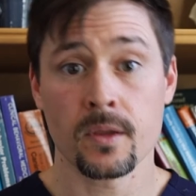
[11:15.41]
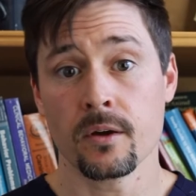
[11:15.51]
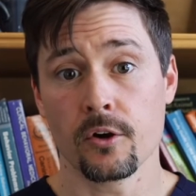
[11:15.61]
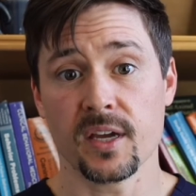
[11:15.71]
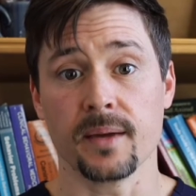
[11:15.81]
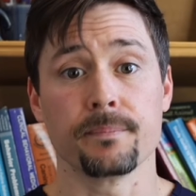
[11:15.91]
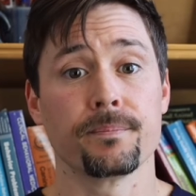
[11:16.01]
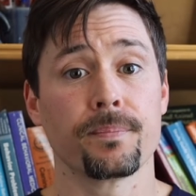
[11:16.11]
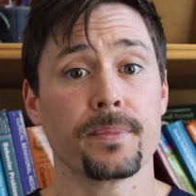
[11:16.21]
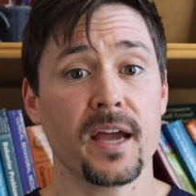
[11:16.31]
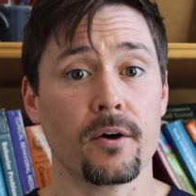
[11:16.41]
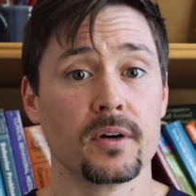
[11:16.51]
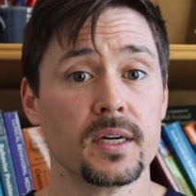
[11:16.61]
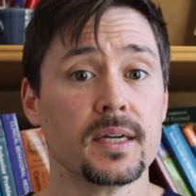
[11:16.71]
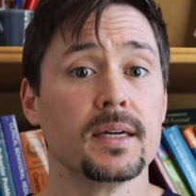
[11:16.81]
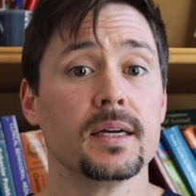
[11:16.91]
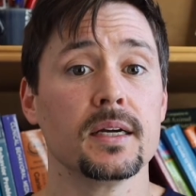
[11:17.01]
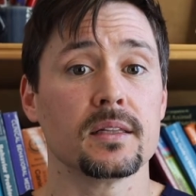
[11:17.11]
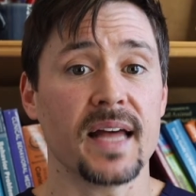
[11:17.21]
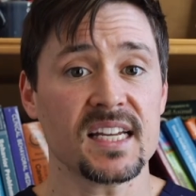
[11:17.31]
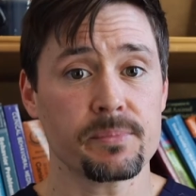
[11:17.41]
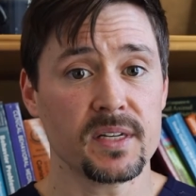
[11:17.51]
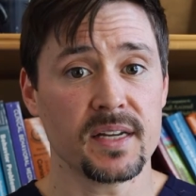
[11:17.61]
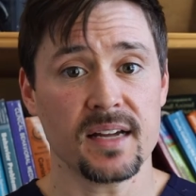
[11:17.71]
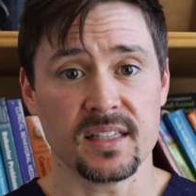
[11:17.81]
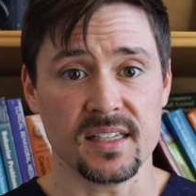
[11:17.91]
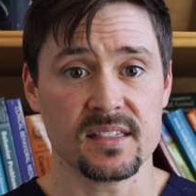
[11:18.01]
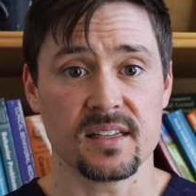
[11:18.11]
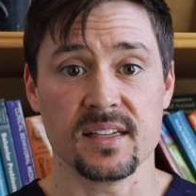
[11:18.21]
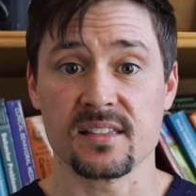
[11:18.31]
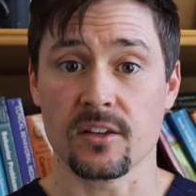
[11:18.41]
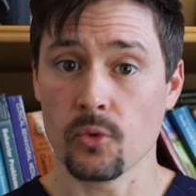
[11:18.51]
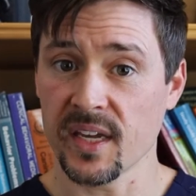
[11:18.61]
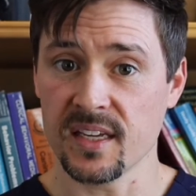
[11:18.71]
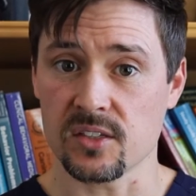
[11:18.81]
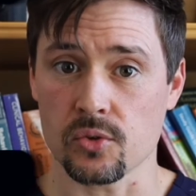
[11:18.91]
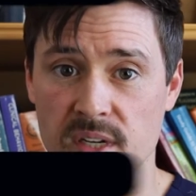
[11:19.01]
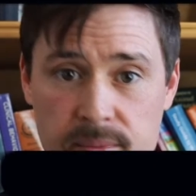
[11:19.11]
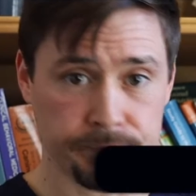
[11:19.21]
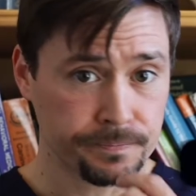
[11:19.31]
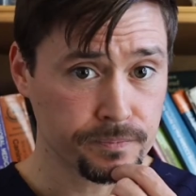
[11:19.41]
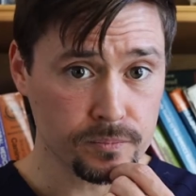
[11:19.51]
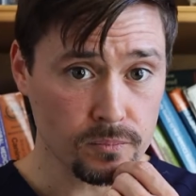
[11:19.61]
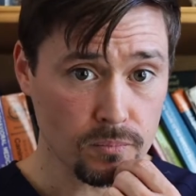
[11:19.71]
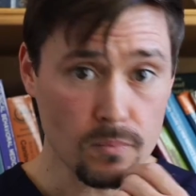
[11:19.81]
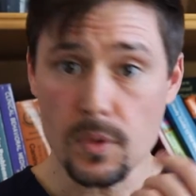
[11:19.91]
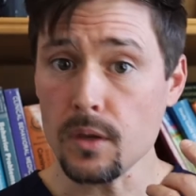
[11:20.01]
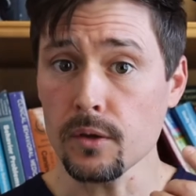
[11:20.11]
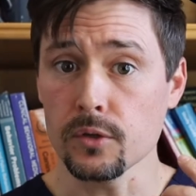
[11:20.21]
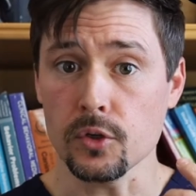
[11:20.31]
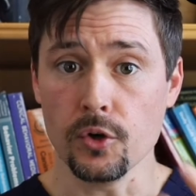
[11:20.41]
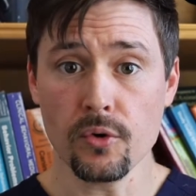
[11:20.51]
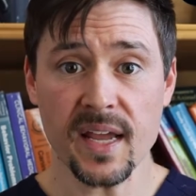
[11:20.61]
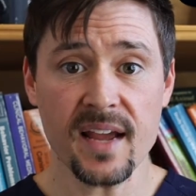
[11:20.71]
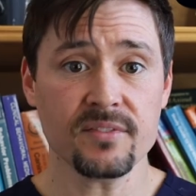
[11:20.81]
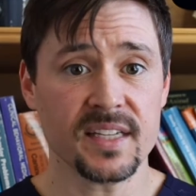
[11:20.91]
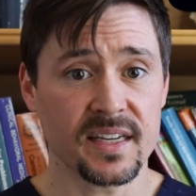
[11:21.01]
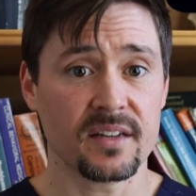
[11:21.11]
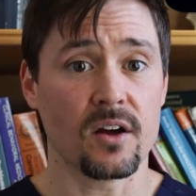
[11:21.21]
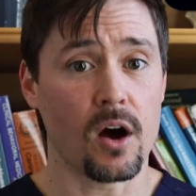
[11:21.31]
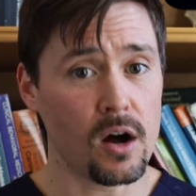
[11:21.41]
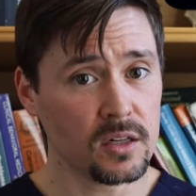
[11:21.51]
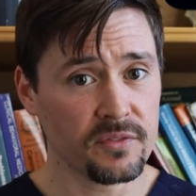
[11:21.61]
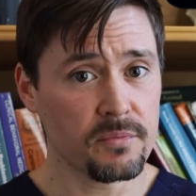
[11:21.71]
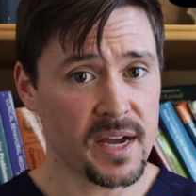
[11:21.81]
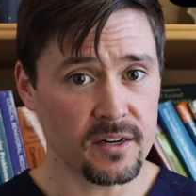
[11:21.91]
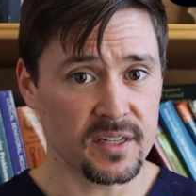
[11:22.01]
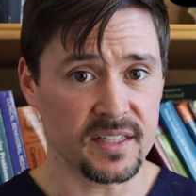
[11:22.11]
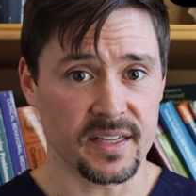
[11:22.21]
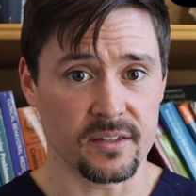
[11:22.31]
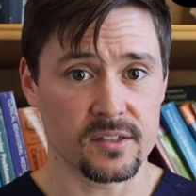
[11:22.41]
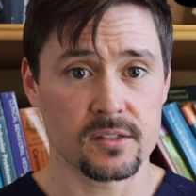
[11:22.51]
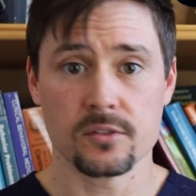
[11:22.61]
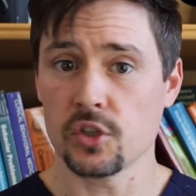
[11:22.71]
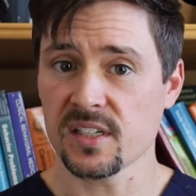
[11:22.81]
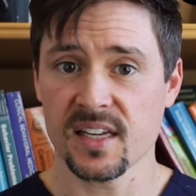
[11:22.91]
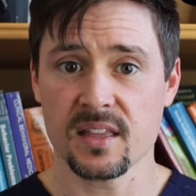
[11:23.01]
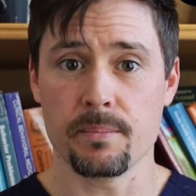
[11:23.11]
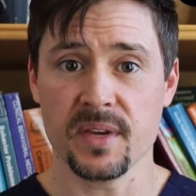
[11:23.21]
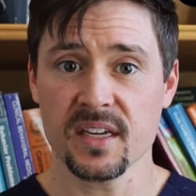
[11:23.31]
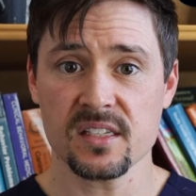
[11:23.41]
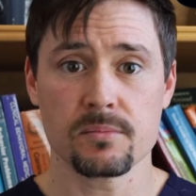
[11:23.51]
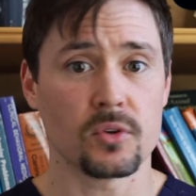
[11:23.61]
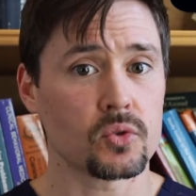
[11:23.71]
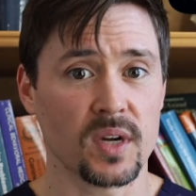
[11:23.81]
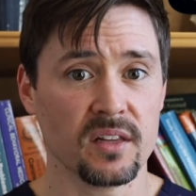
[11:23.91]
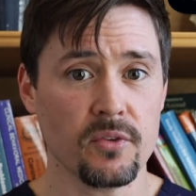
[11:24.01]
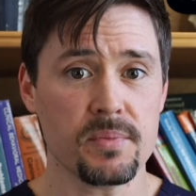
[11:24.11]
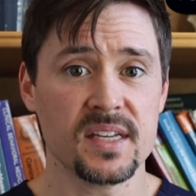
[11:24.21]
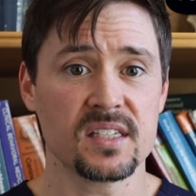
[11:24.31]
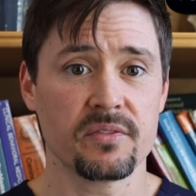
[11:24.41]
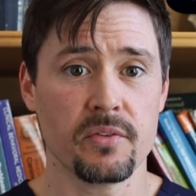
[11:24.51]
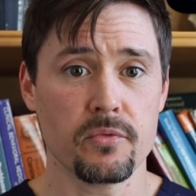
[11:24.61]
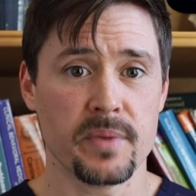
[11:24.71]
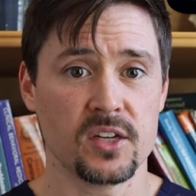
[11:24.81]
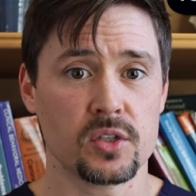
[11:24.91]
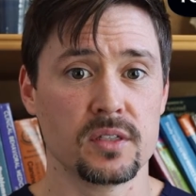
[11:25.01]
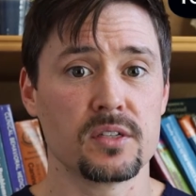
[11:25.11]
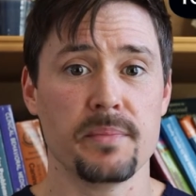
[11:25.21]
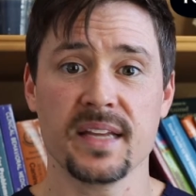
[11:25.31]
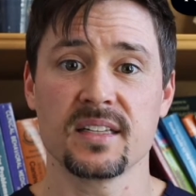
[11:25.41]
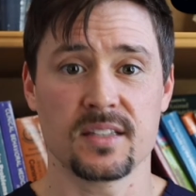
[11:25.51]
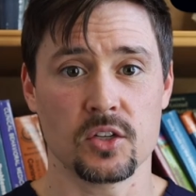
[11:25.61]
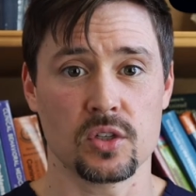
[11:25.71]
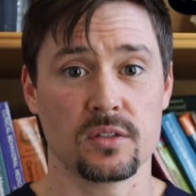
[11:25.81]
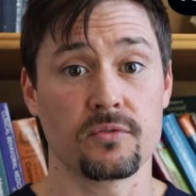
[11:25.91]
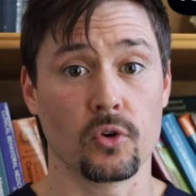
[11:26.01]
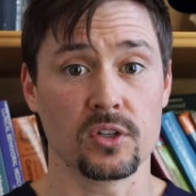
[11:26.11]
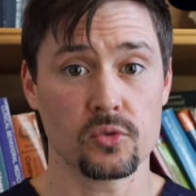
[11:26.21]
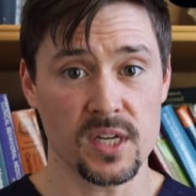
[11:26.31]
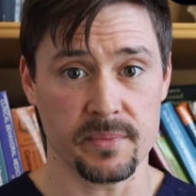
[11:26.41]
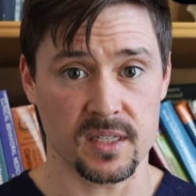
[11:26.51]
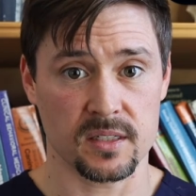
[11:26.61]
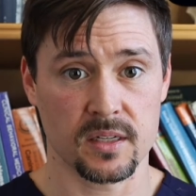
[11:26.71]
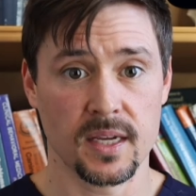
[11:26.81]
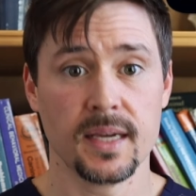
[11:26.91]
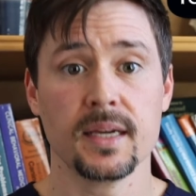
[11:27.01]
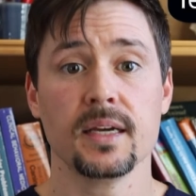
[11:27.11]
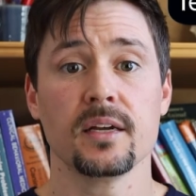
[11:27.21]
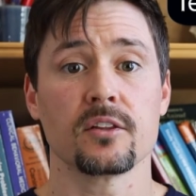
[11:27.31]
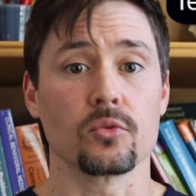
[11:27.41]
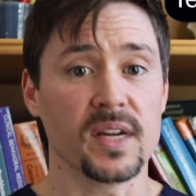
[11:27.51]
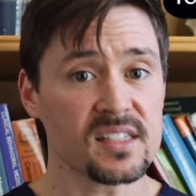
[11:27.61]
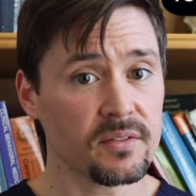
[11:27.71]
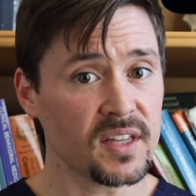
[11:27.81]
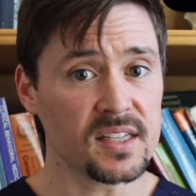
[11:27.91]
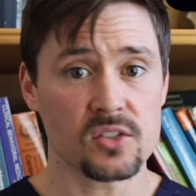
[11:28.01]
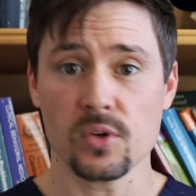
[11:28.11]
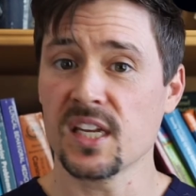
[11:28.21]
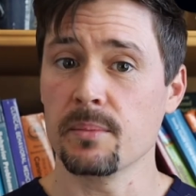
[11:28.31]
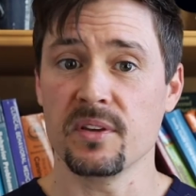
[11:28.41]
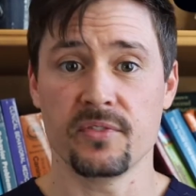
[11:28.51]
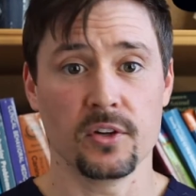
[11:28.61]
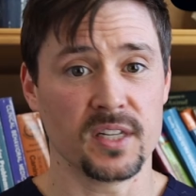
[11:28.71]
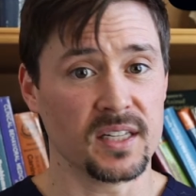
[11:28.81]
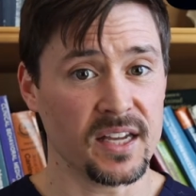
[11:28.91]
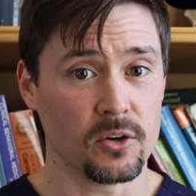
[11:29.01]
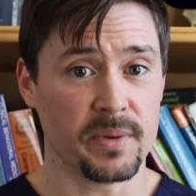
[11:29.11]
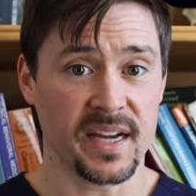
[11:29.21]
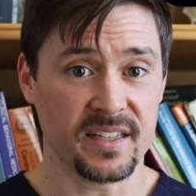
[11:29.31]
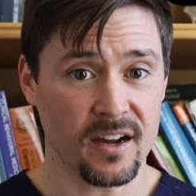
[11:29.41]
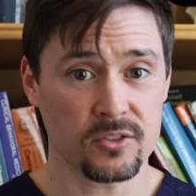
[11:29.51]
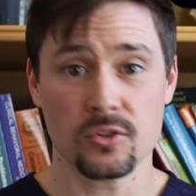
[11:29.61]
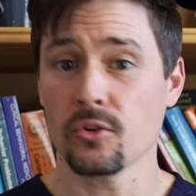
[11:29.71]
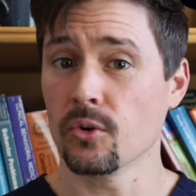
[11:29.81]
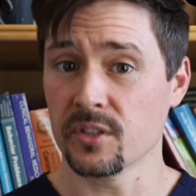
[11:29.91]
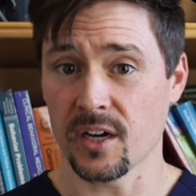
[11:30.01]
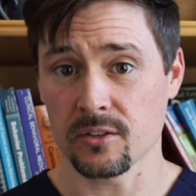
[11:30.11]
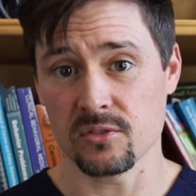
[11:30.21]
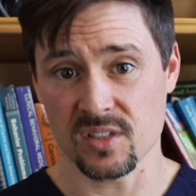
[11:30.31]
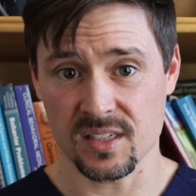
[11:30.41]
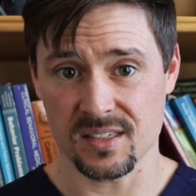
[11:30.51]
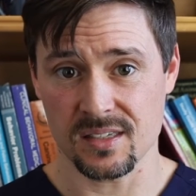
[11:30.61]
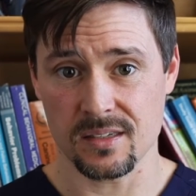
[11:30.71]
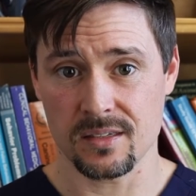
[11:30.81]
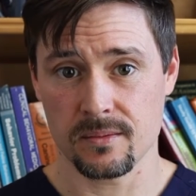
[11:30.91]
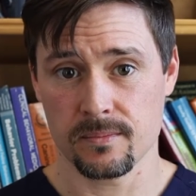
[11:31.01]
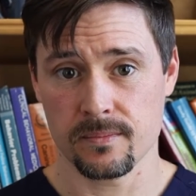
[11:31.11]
Okay, now, last but not least is the quick history. You don't have to get all of the minor details. Just get the biggest, most relevant pieces of information to make decisions for a treatment. The rest of the history can be filled in later by a doctor or a doctor's assistant.